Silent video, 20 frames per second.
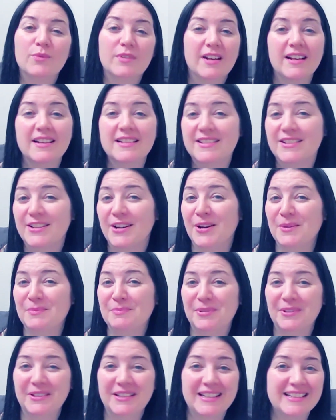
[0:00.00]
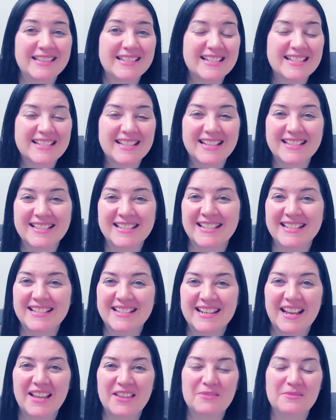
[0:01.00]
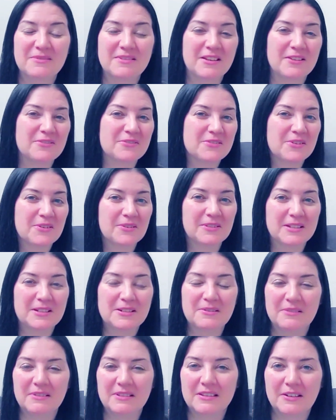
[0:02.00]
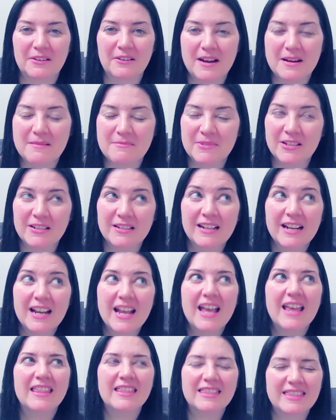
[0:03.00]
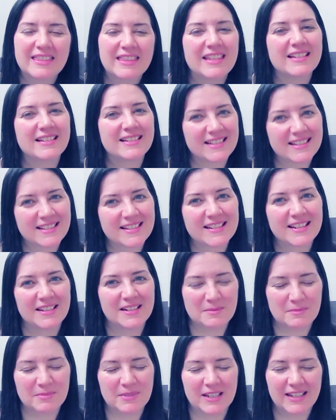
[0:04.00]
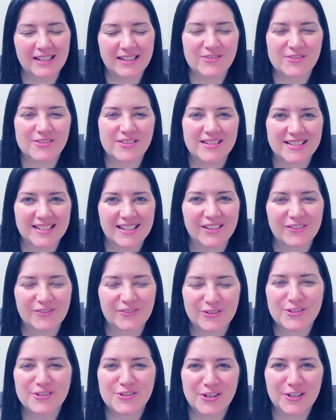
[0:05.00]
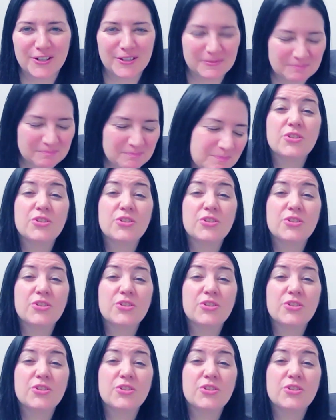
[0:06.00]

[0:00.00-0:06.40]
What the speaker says: When I start putting these sentences together without totally knowing the grammar, this is going to be interesting for sure.